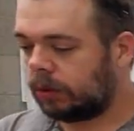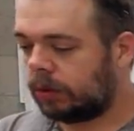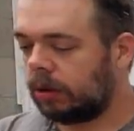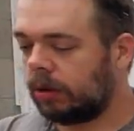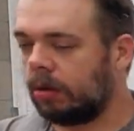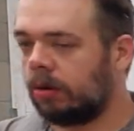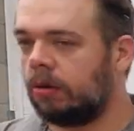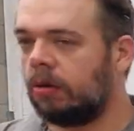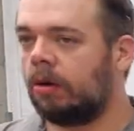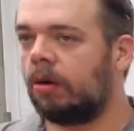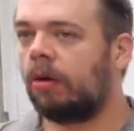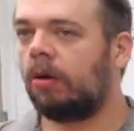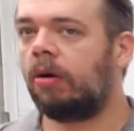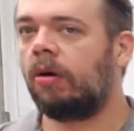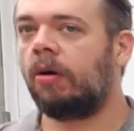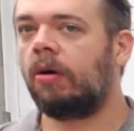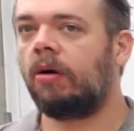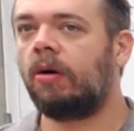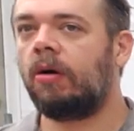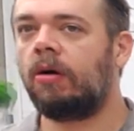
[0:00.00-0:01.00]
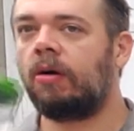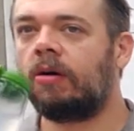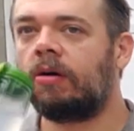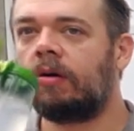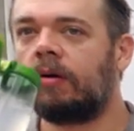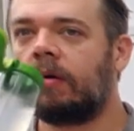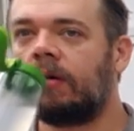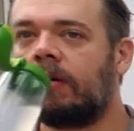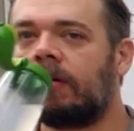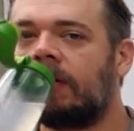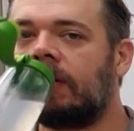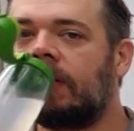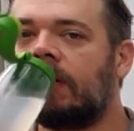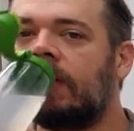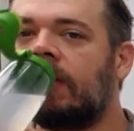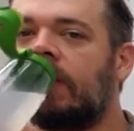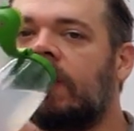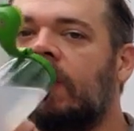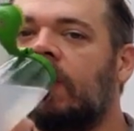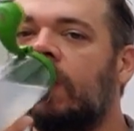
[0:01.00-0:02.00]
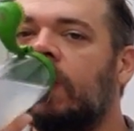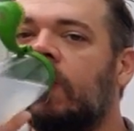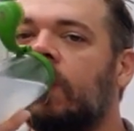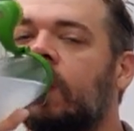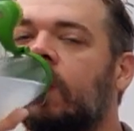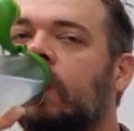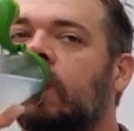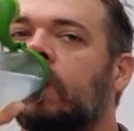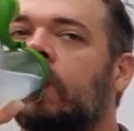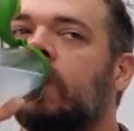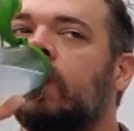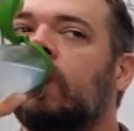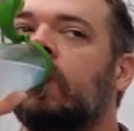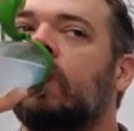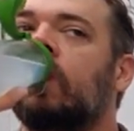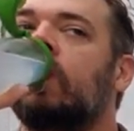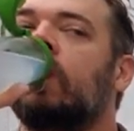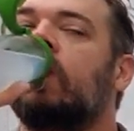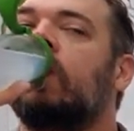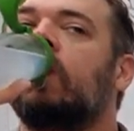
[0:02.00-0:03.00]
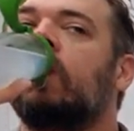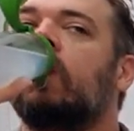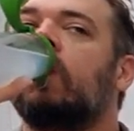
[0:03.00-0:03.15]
(silent)